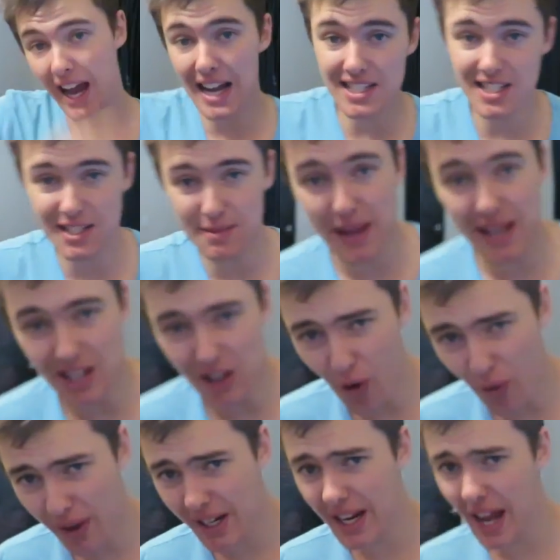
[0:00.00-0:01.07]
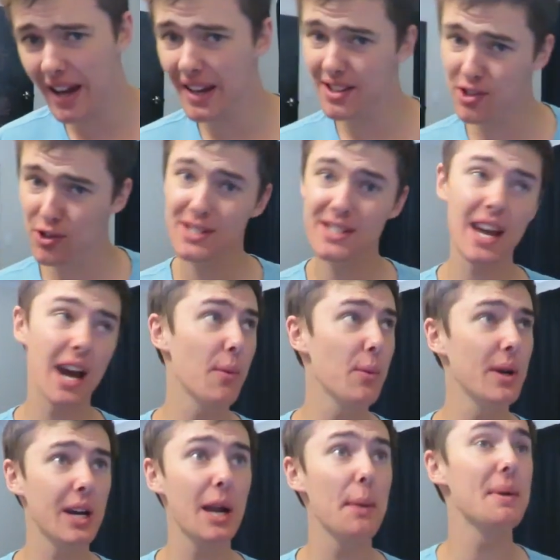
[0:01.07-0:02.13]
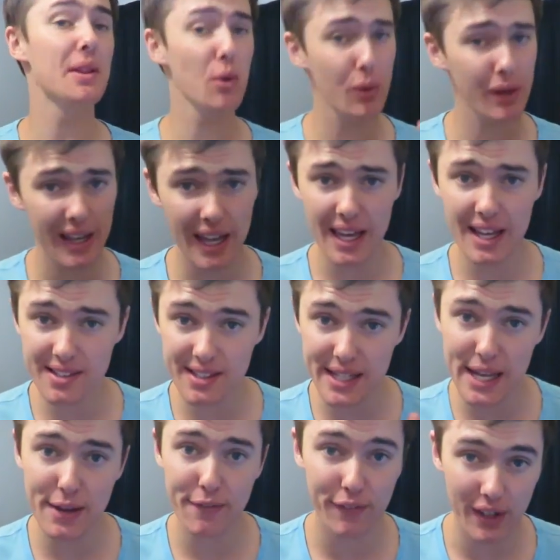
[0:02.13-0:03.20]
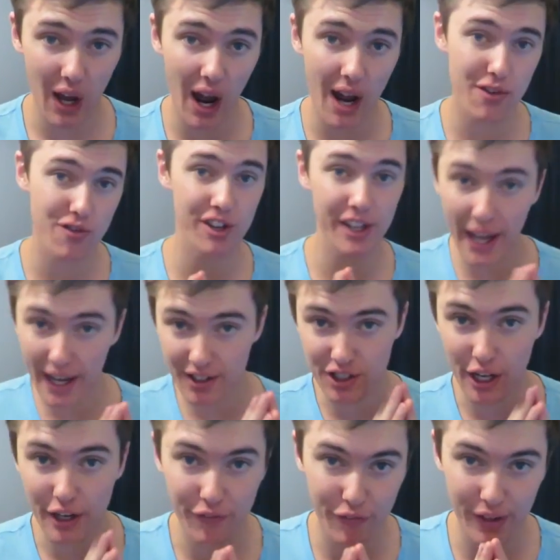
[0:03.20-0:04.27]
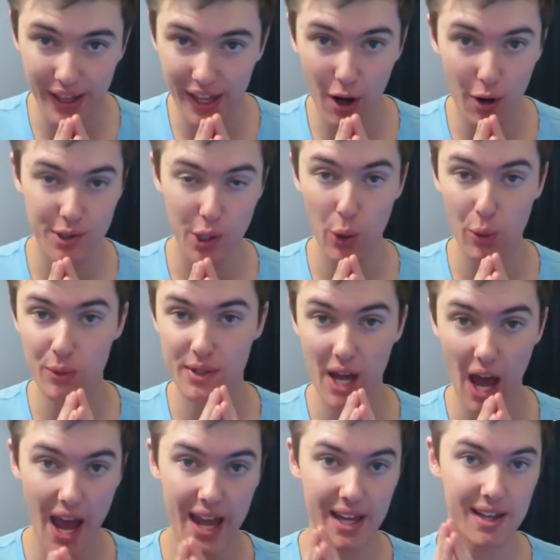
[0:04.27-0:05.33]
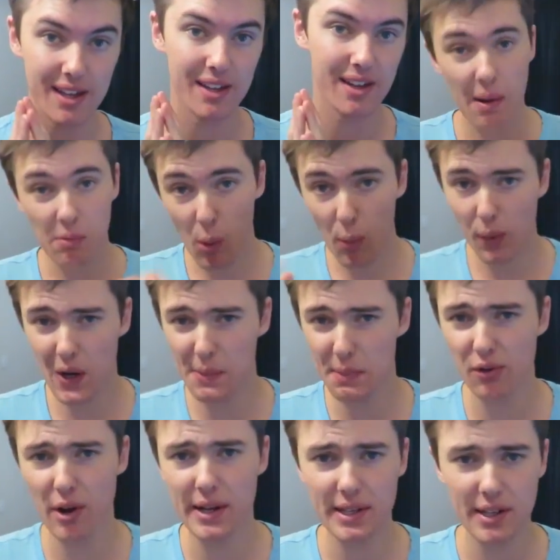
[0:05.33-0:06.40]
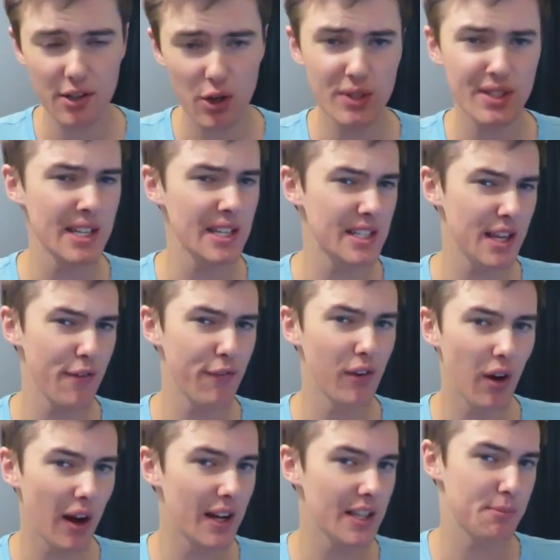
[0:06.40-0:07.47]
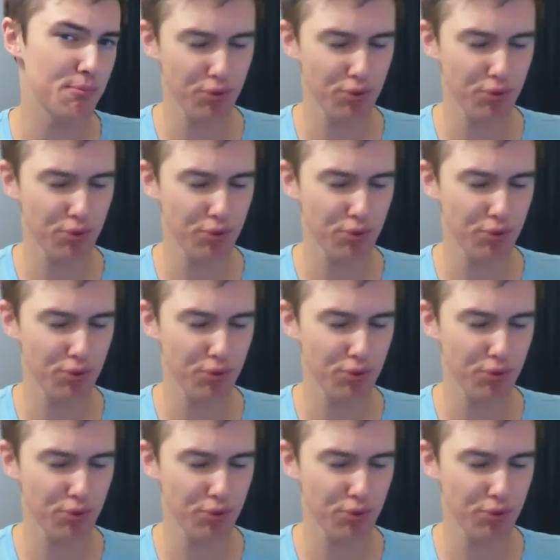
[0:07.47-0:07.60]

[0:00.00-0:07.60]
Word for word: guys, it's me, Logan, and as you can tell, we're going to be doing an SF9 reaction video today. And what we're going to be reacting to is SF9's